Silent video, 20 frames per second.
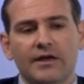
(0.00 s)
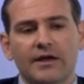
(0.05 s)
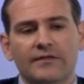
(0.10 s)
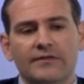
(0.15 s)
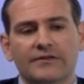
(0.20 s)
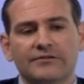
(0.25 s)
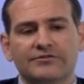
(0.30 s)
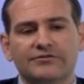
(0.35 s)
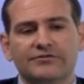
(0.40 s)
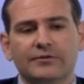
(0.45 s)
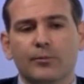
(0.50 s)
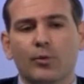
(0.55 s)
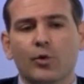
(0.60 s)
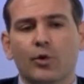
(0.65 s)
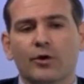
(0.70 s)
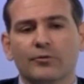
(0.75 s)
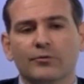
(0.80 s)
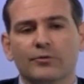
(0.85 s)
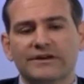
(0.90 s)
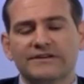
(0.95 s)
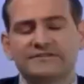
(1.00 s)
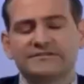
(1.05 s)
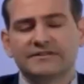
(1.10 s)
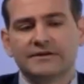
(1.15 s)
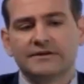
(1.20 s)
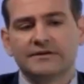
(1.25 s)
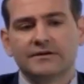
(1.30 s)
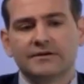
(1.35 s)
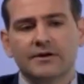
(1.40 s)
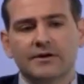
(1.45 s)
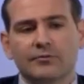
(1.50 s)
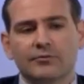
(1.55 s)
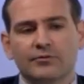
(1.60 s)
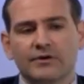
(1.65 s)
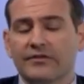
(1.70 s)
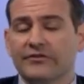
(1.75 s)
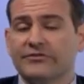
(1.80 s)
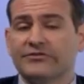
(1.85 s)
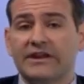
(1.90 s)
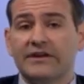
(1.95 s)
And this is a more recent
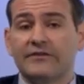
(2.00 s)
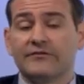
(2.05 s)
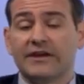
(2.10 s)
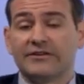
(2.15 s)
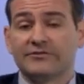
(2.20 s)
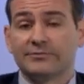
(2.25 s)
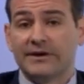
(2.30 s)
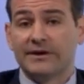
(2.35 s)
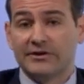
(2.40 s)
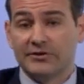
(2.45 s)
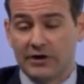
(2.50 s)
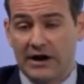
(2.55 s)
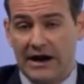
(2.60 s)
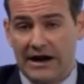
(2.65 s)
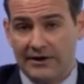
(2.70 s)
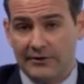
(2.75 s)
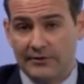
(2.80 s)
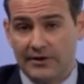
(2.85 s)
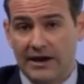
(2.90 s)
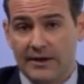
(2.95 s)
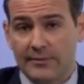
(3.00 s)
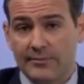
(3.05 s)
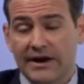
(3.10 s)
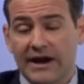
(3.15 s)
real estate investment in your IRA,